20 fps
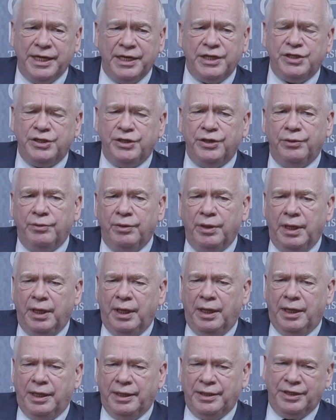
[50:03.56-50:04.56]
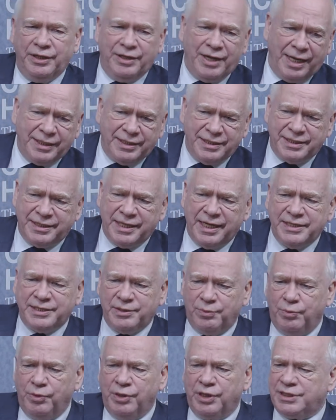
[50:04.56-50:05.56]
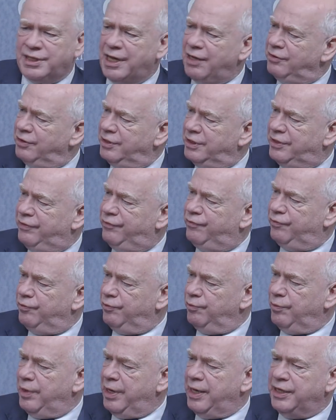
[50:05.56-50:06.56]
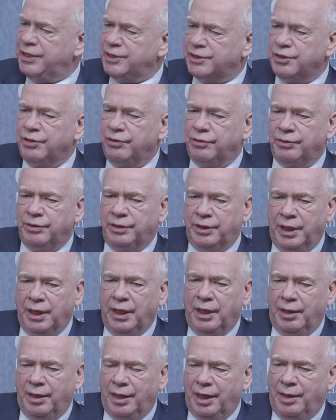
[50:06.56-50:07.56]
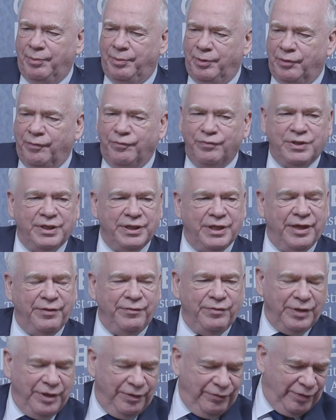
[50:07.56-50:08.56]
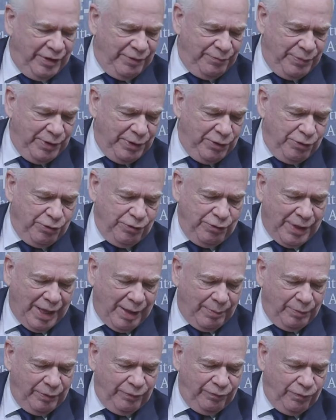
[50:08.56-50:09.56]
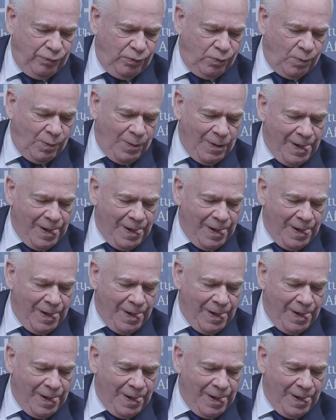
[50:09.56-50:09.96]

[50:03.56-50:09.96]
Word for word: issue. In the United States, it works out in different ways. So, uh, but obviously, they, they, they've been through that before.